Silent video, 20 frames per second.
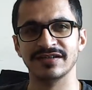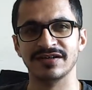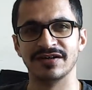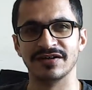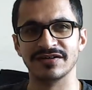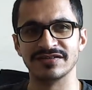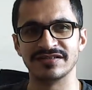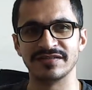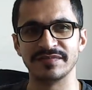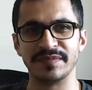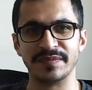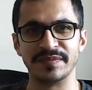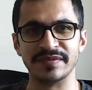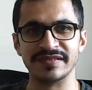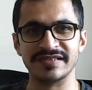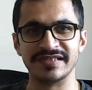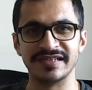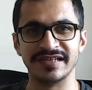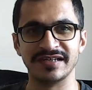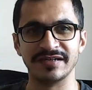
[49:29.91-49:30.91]
Or some people
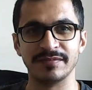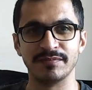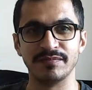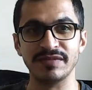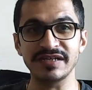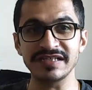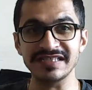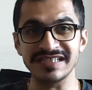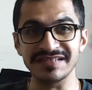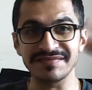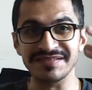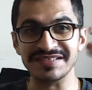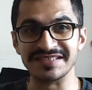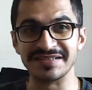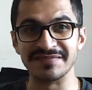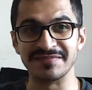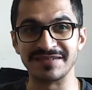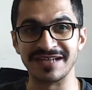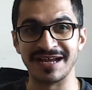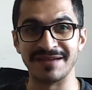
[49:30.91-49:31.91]
say, please give me
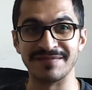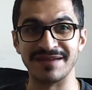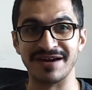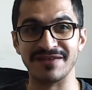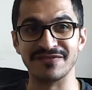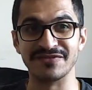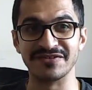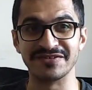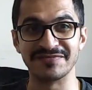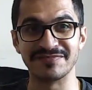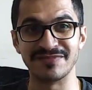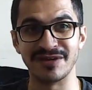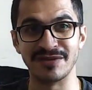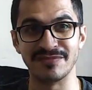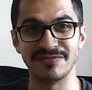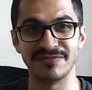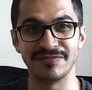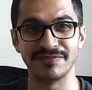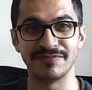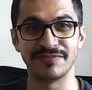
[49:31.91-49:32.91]
some time. I want to
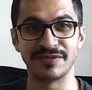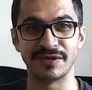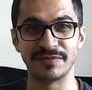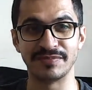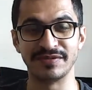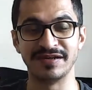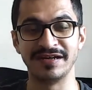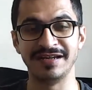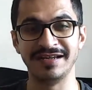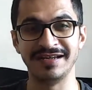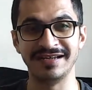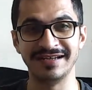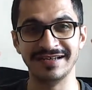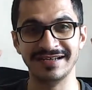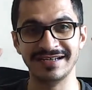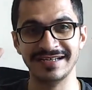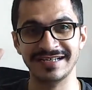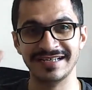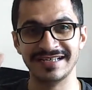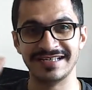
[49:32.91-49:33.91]
properly
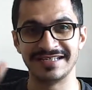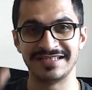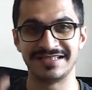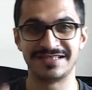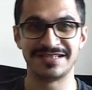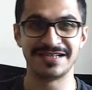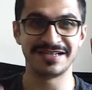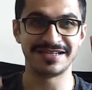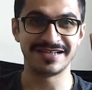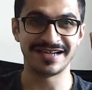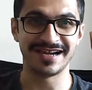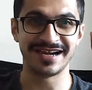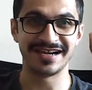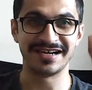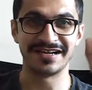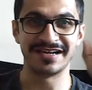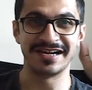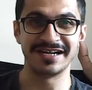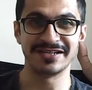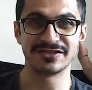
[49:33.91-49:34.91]
sit
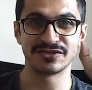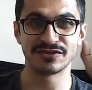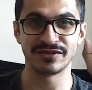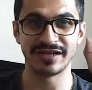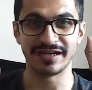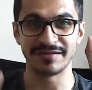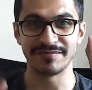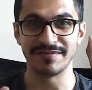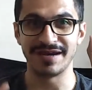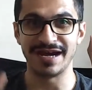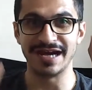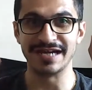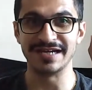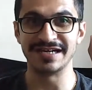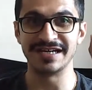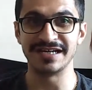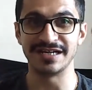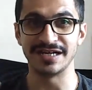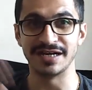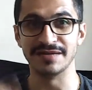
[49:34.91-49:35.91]
and write so that my
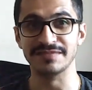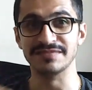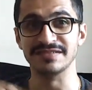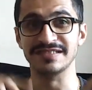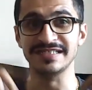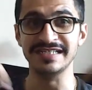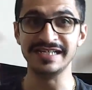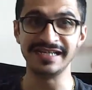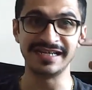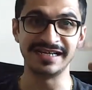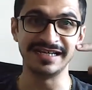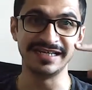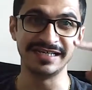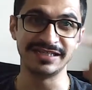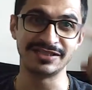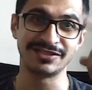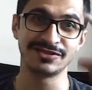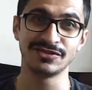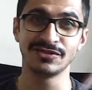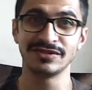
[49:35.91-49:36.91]
handwriting comes neatly
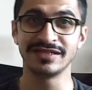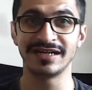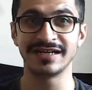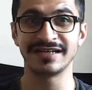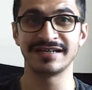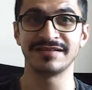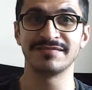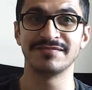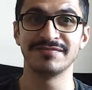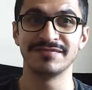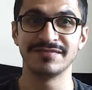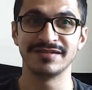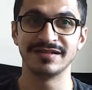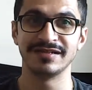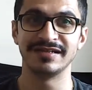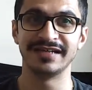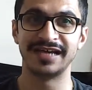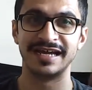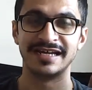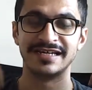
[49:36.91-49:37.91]
so that
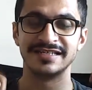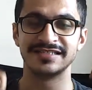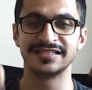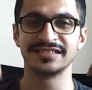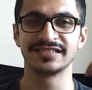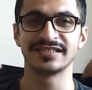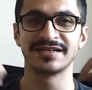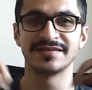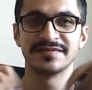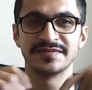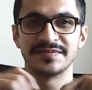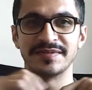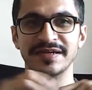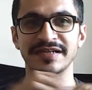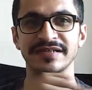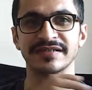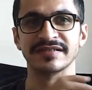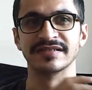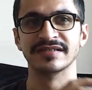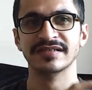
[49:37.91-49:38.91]
the analysis comes
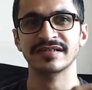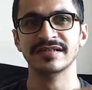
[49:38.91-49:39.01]
better.